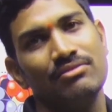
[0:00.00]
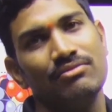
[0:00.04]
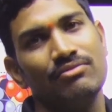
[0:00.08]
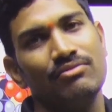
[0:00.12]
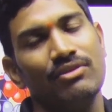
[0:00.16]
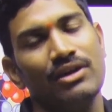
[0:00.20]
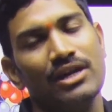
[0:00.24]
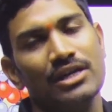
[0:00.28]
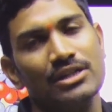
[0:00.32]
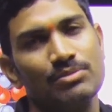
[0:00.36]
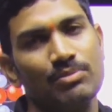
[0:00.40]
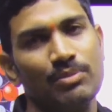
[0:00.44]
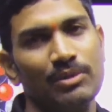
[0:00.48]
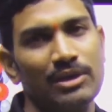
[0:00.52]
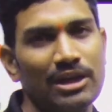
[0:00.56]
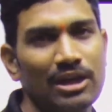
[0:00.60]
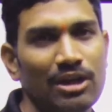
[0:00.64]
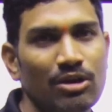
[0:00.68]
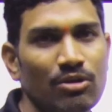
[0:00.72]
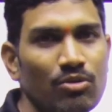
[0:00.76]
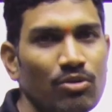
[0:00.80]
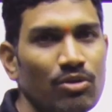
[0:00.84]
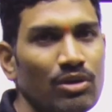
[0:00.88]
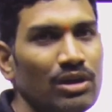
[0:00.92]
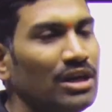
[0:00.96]

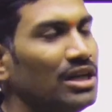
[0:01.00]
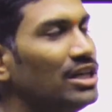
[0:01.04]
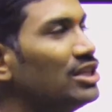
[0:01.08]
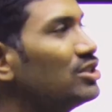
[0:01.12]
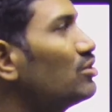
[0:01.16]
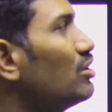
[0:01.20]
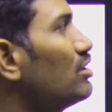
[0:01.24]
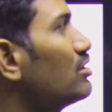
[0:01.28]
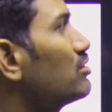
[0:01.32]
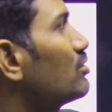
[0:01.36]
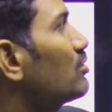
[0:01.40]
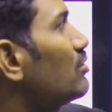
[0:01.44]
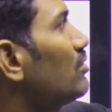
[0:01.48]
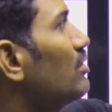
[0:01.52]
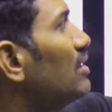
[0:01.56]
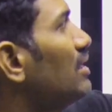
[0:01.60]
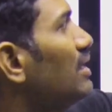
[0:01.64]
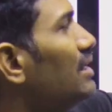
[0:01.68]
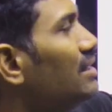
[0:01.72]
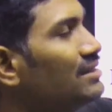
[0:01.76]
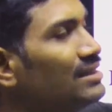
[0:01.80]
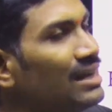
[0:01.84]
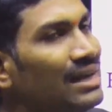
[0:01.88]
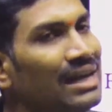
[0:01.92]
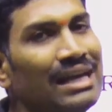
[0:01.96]
Phosphatidylcholine is also called
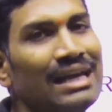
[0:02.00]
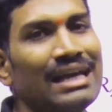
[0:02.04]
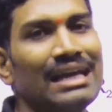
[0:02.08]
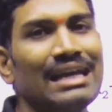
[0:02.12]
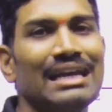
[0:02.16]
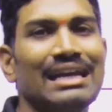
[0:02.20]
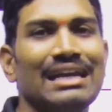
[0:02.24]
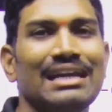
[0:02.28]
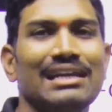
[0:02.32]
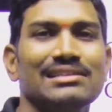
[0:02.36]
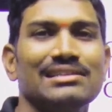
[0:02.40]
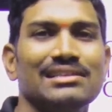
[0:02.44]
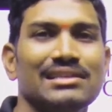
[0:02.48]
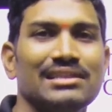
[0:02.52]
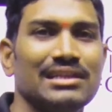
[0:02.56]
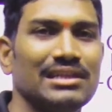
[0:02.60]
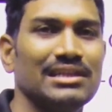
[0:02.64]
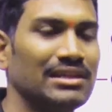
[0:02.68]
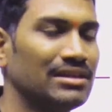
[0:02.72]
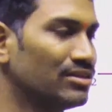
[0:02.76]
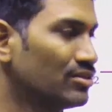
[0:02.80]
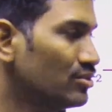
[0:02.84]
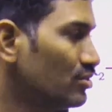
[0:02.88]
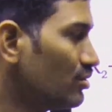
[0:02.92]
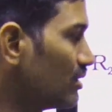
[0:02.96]
as
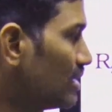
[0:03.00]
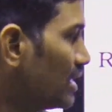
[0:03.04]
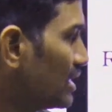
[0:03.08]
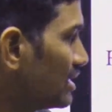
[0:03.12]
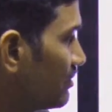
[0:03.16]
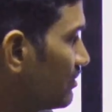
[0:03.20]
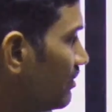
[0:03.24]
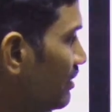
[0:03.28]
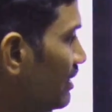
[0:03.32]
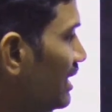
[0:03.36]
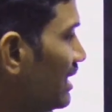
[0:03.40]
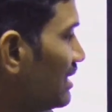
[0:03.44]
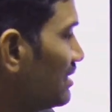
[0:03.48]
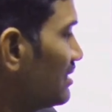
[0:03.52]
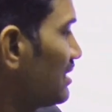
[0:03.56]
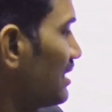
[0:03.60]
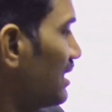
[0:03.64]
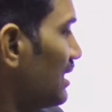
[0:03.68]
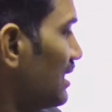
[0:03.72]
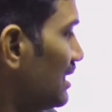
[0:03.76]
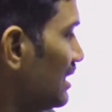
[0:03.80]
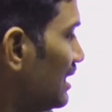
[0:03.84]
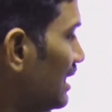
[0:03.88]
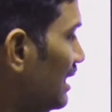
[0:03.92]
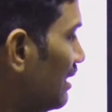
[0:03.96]
lecithin. So that's why in
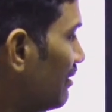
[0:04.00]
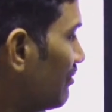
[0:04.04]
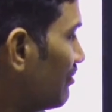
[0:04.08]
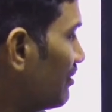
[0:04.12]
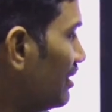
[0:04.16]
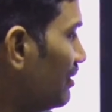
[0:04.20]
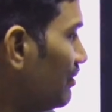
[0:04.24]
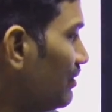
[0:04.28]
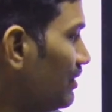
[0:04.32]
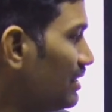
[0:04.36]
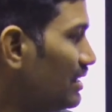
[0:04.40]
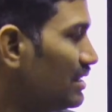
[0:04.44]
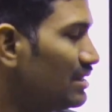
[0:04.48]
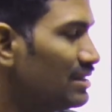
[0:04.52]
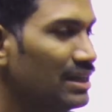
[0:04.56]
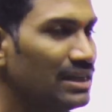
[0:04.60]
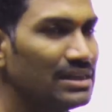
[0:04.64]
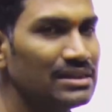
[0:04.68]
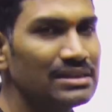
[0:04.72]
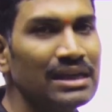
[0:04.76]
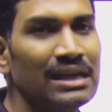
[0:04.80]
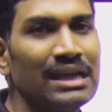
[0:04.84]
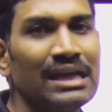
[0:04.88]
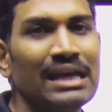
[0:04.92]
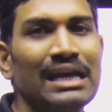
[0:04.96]
NCERT they have given this
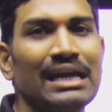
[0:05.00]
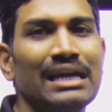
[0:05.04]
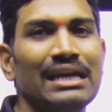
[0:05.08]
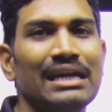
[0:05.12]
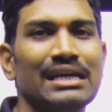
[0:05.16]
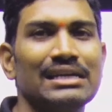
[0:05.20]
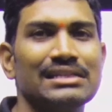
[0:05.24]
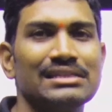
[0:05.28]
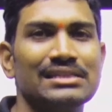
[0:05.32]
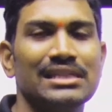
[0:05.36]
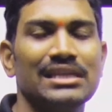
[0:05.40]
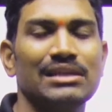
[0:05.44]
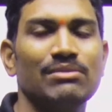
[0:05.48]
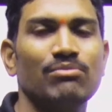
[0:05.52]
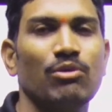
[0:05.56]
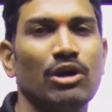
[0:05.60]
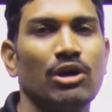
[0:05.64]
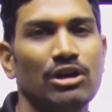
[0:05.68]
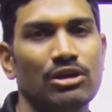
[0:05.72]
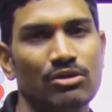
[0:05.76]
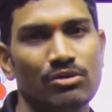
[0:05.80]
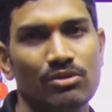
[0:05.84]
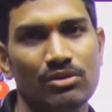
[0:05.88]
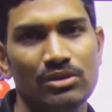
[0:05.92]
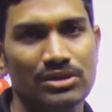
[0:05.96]
as lecithin
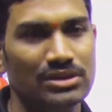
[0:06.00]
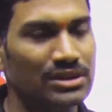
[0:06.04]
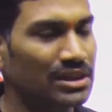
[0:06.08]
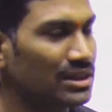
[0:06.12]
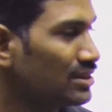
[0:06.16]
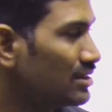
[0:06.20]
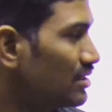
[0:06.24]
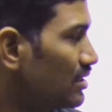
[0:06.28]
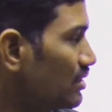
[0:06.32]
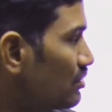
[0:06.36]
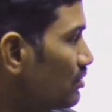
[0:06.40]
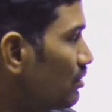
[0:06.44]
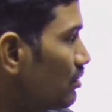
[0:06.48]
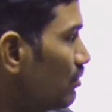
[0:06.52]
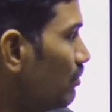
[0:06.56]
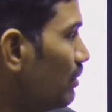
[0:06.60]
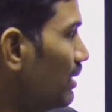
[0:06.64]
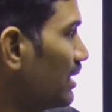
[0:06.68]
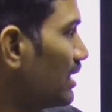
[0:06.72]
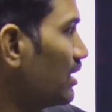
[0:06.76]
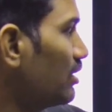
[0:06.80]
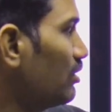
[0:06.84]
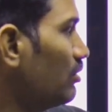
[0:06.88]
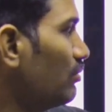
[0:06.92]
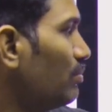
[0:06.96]
molecule structure. So
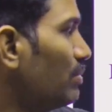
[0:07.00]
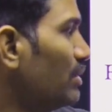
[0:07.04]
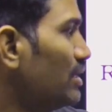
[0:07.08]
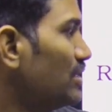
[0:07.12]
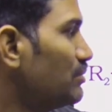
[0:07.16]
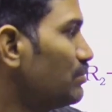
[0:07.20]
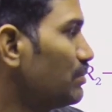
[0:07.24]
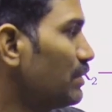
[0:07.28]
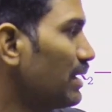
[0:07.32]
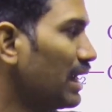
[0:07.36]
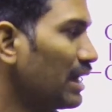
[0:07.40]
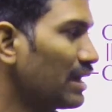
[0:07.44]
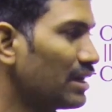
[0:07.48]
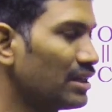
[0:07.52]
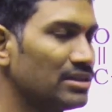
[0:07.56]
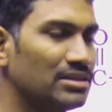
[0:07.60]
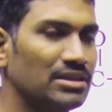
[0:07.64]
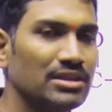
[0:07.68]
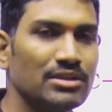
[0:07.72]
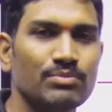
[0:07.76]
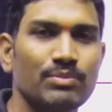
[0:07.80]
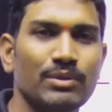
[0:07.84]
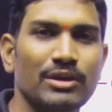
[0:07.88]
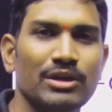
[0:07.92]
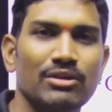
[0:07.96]
better you please practice this
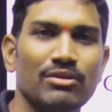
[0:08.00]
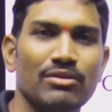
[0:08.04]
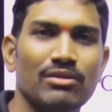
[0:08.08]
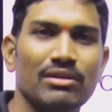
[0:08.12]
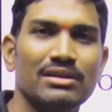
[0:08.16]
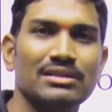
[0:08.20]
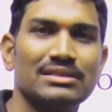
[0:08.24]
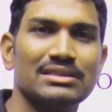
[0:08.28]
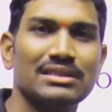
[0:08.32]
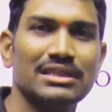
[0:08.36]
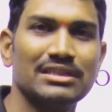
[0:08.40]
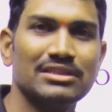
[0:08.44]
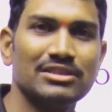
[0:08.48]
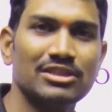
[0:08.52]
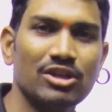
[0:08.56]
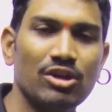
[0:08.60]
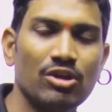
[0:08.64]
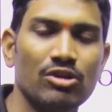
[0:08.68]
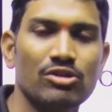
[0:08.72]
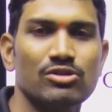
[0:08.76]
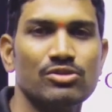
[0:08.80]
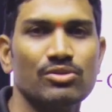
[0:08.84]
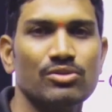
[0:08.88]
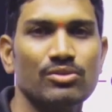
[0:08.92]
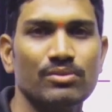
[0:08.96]
particular structure
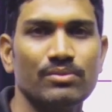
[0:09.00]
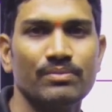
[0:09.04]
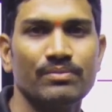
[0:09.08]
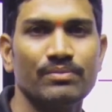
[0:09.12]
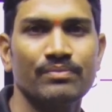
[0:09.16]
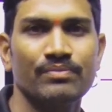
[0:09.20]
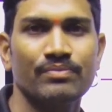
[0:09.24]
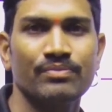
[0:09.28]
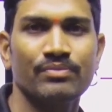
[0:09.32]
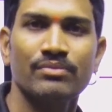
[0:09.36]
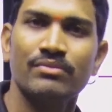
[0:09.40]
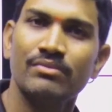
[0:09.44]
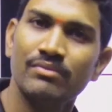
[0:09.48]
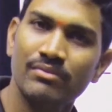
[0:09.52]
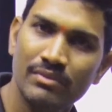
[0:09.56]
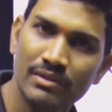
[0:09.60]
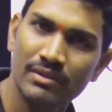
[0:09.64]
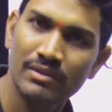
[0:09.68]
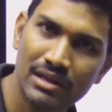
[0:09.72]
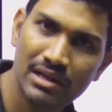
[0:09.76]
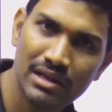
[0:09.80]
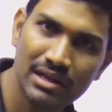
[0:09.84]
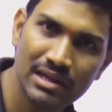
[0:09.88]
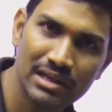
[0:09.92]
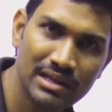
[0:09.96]
also.
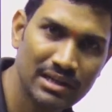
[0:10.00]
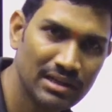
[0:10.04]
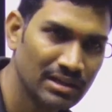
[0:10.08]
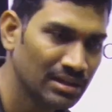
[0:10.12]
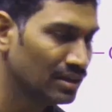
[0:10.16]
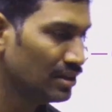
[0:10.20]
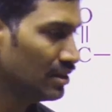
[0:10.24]
Clear?